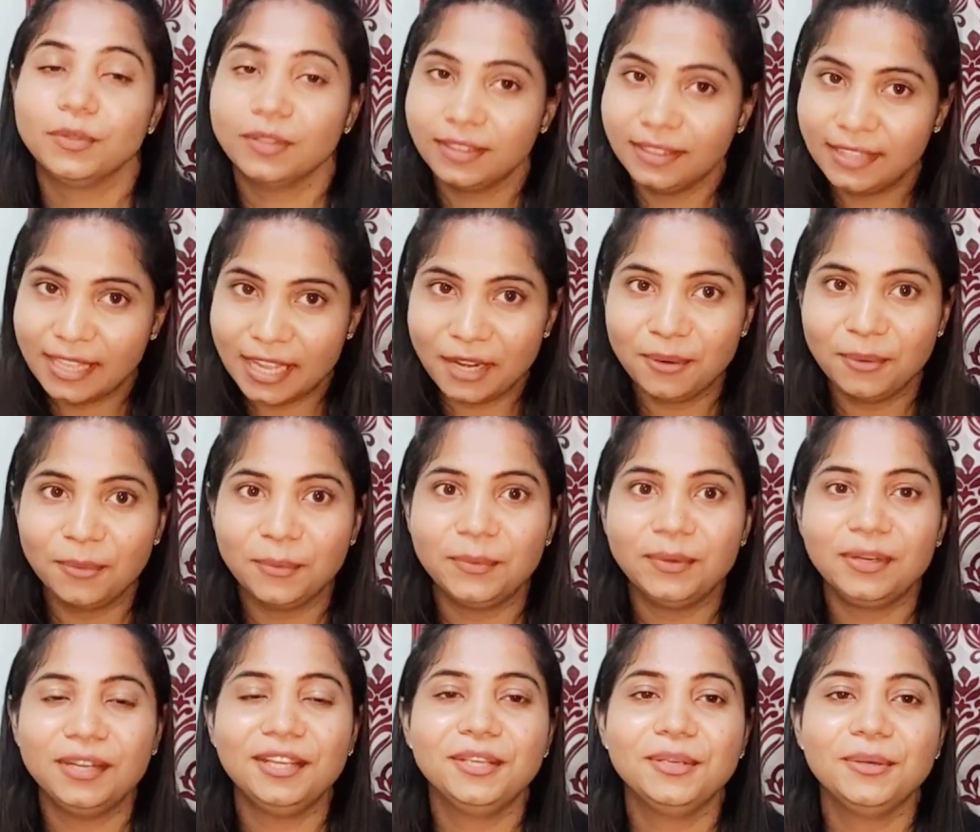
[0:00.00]
Then
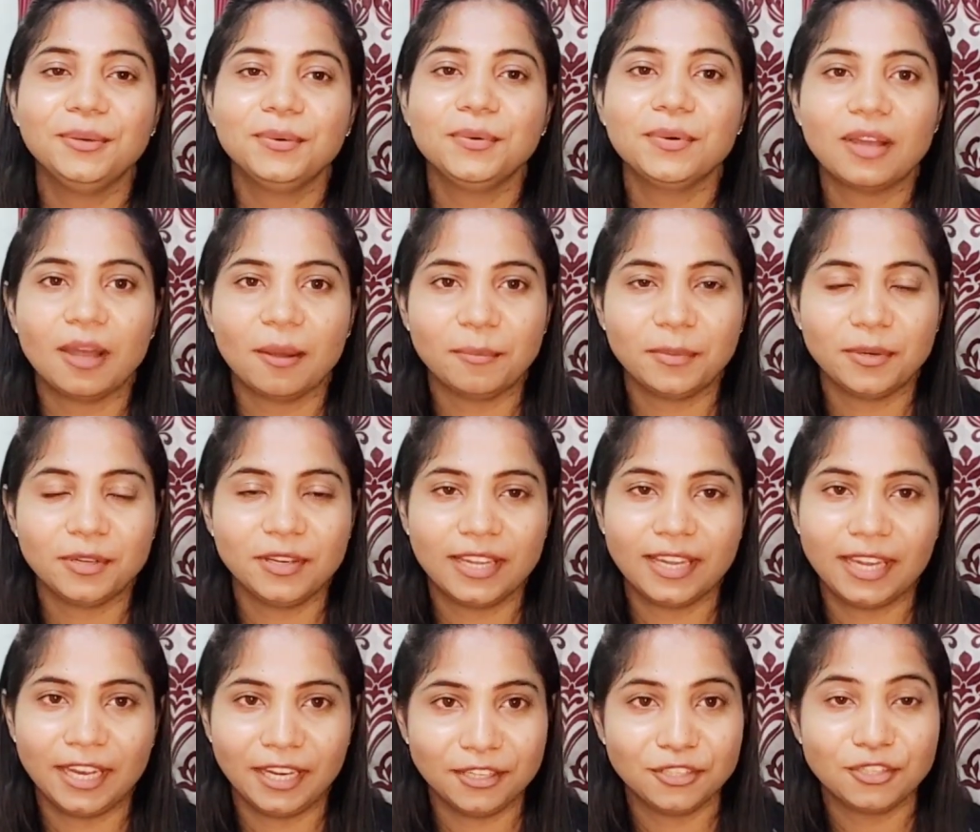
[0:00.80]
only you
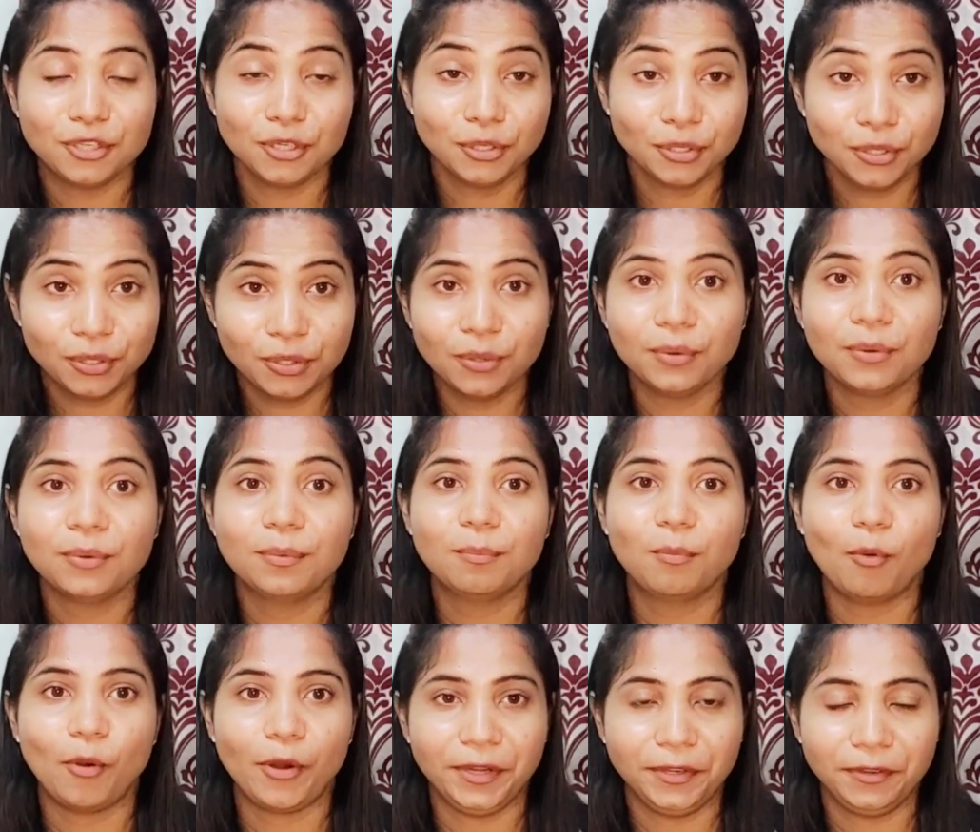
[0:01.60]
communicate your
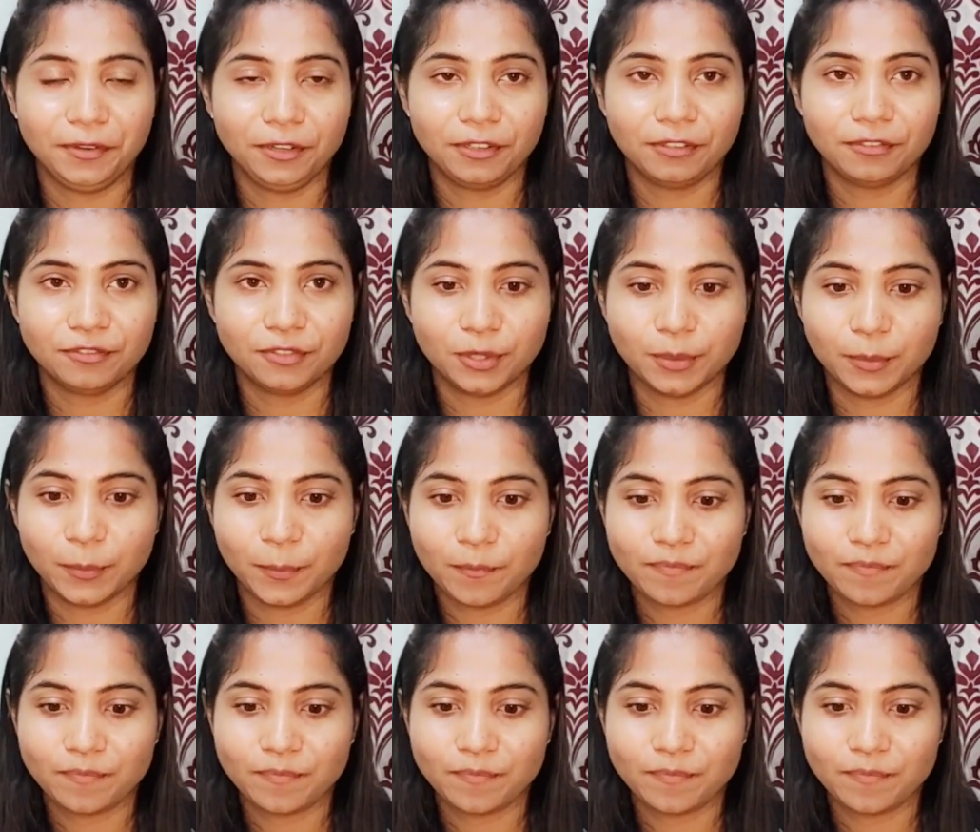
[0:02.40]
point of view.